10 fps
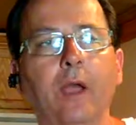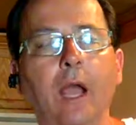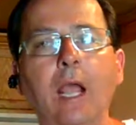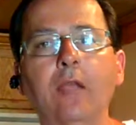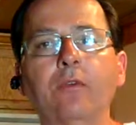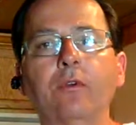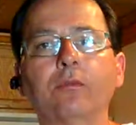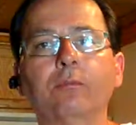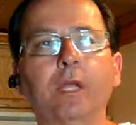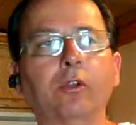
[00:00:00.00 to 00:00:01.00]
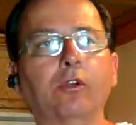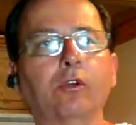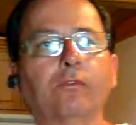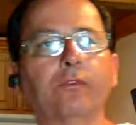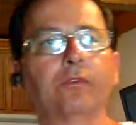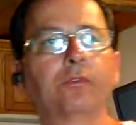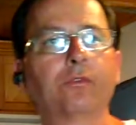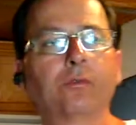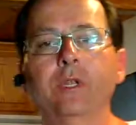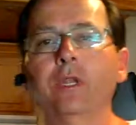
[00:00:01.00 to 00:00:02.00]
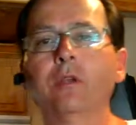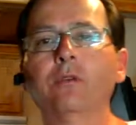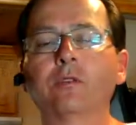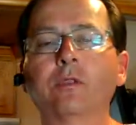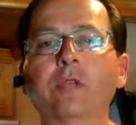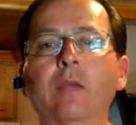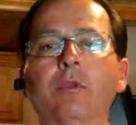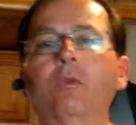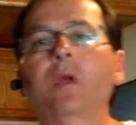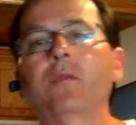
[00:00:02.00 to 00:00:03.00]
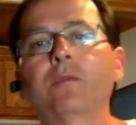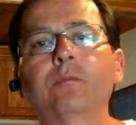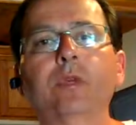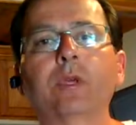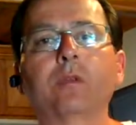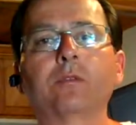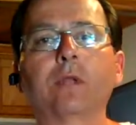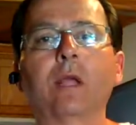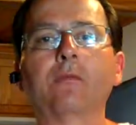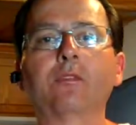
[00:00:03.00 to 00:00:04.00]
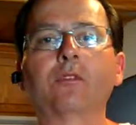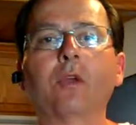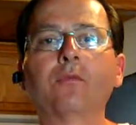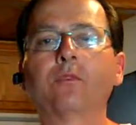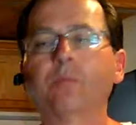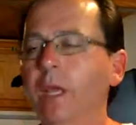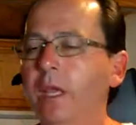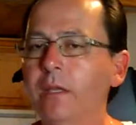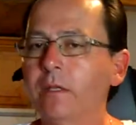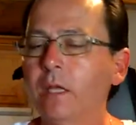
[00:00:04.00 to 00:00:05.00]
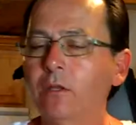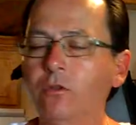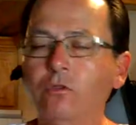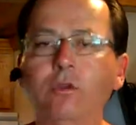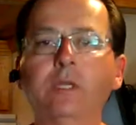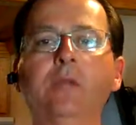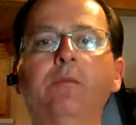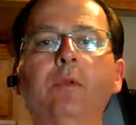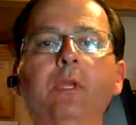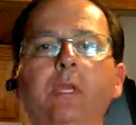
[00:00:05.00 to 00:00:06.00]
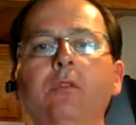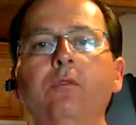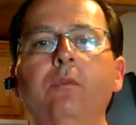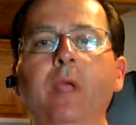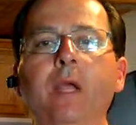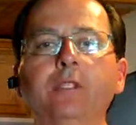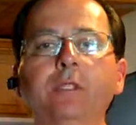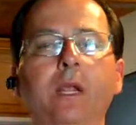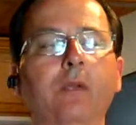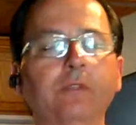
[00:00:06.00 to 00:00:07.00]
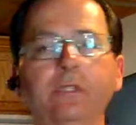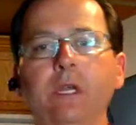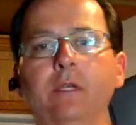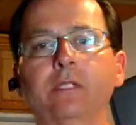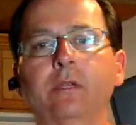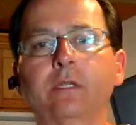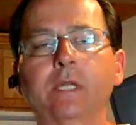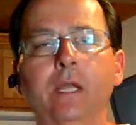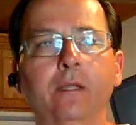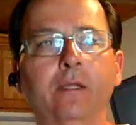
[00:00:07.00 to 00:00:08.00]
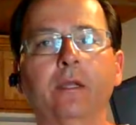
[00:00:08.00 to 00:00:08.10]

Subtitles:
I have been hurt for 3 years since I've been away from pills, and I've suffered pain that you couldn't even begin to imagine every solitary day.